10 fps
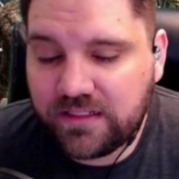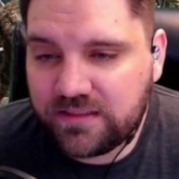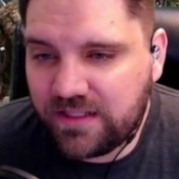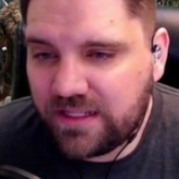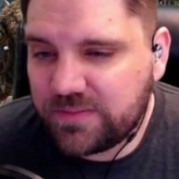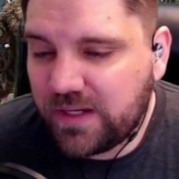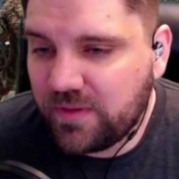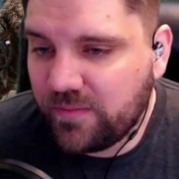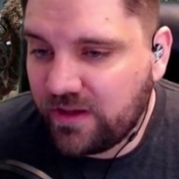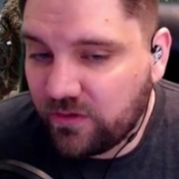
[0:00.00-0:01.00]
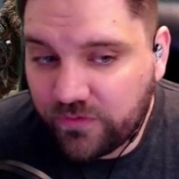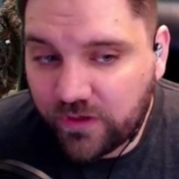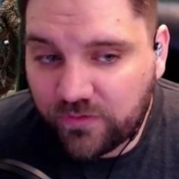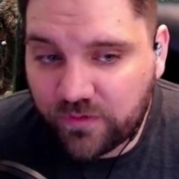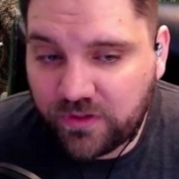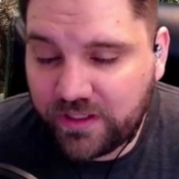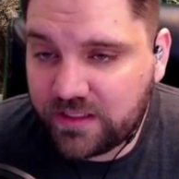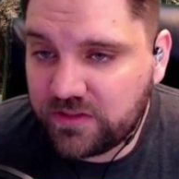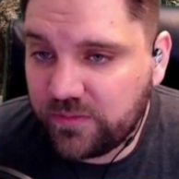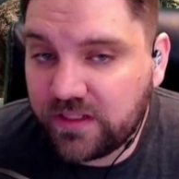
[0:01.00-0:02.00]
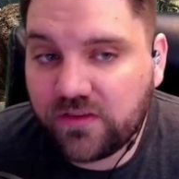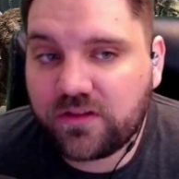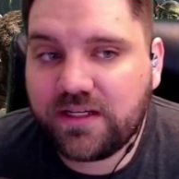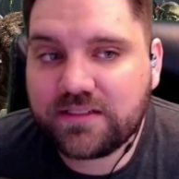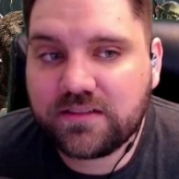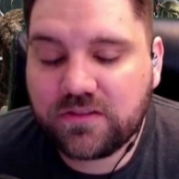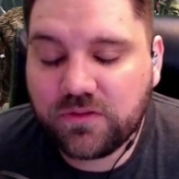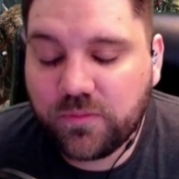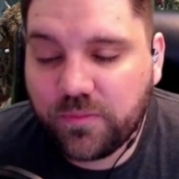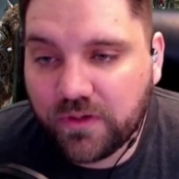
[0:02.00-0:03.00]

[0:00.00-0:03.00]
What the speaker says: And that's probably my own fault for playing so many other classes too.